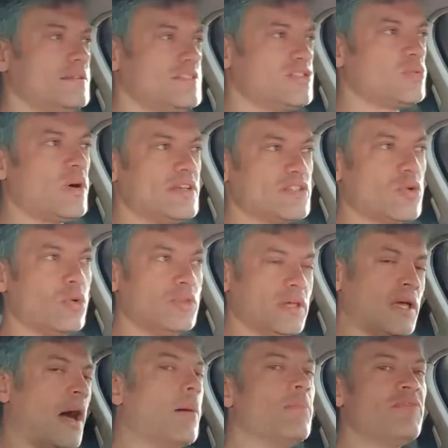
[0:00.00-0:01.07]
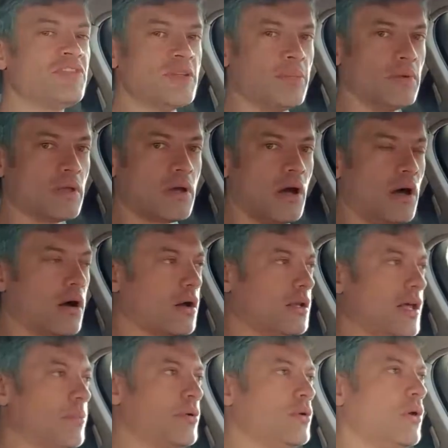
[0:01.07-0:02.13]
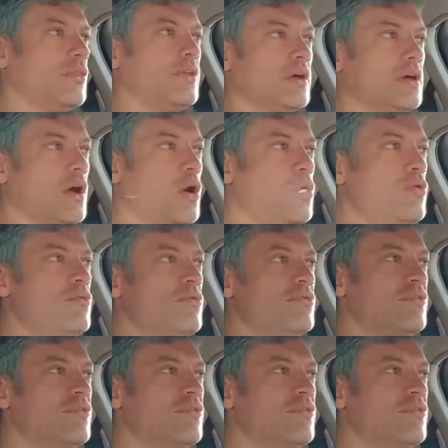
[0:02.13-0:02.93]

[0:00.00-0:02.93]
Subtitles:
this is why it's called the comfortable car club and not the go